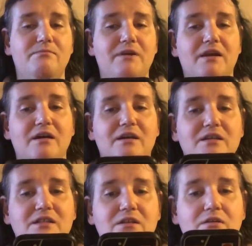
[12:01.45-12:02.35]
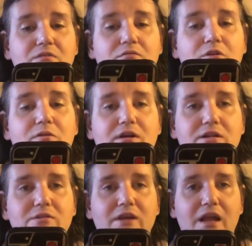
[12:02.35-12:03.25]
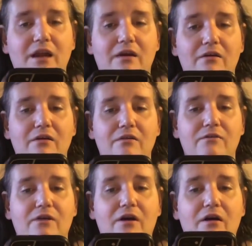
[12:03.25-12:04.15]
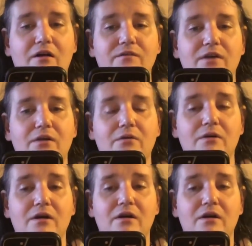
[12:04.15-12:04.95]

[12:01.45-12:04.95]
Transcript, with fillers: because we really do care for all of you.